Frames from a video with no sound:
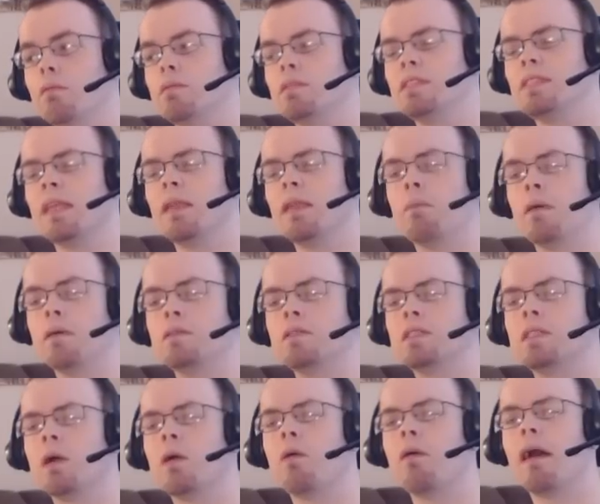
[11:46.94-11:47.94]
cinema,
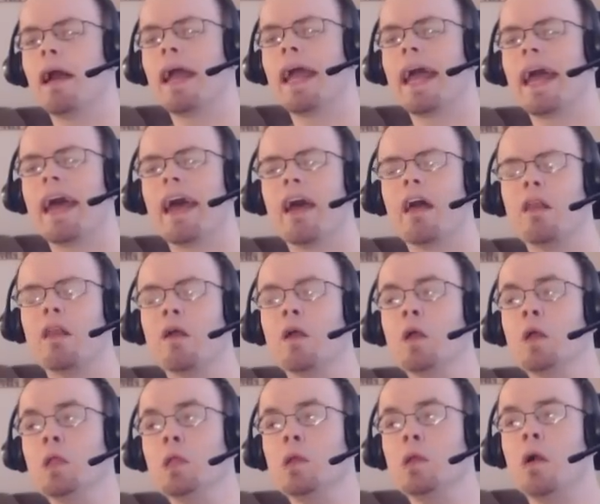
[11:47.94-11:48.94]
so I had
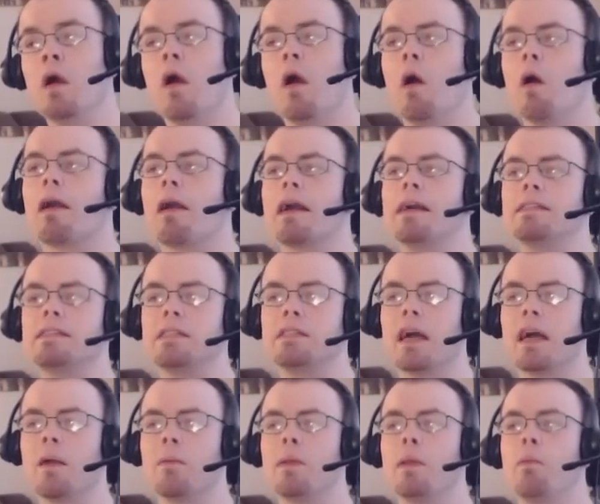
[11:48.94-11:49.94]
all kinds of
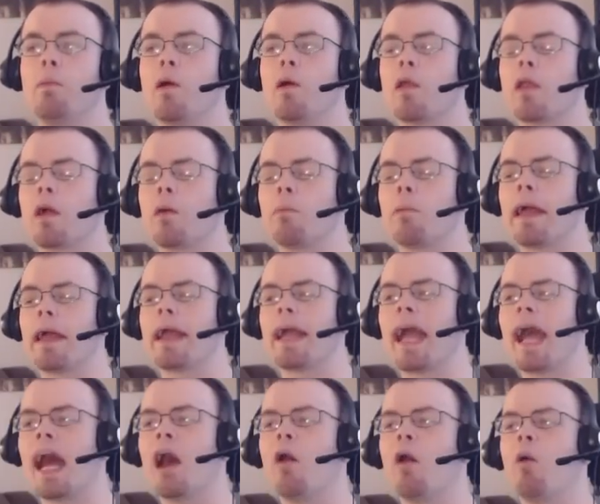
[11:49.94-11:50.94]
time to build up, like,
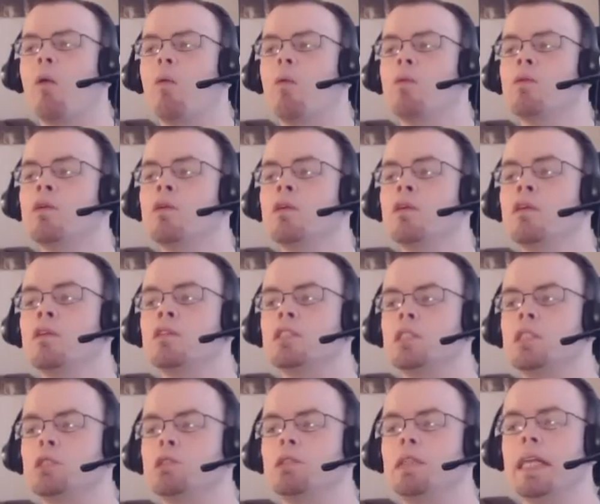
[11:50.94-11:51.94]
how
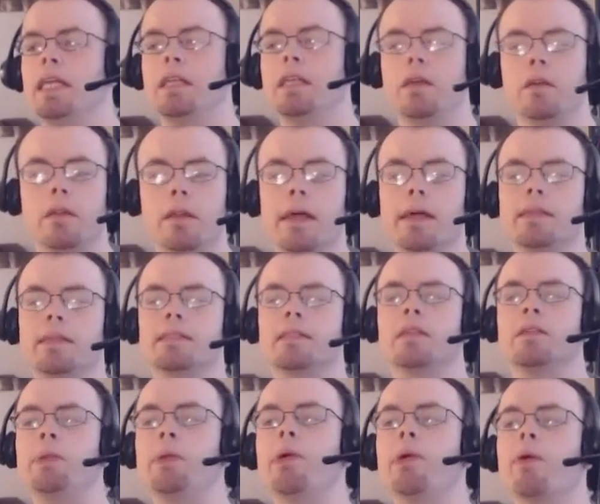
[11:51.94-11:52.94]
should they do this
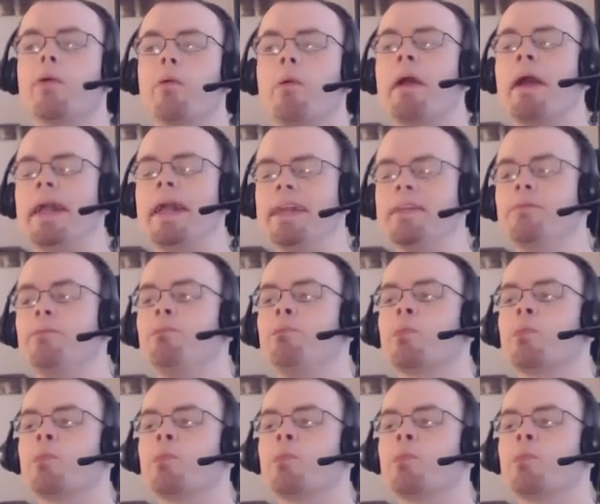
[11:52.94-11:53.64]
and do it right,